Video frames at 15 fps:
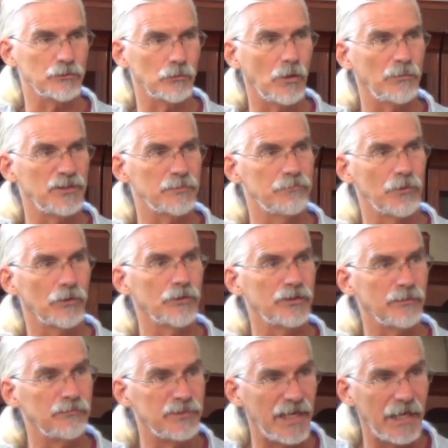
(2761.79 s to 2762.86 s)
The Romans
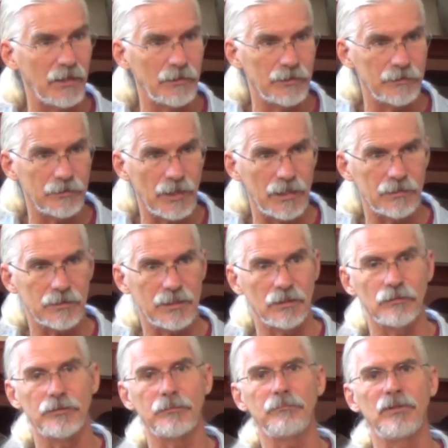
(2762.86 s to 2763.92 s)
burned them down and, and
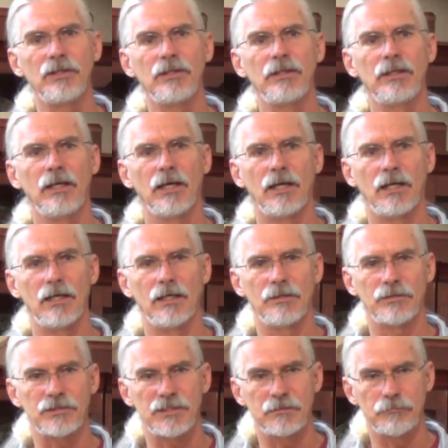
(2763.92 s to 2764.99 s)
killed them,
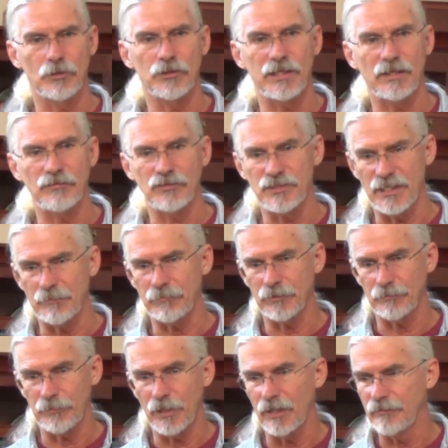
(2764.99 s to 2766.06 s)
uh, burned down the
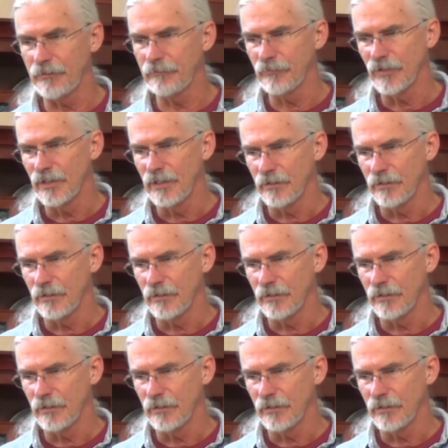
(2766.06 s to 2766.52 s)
temple upon them.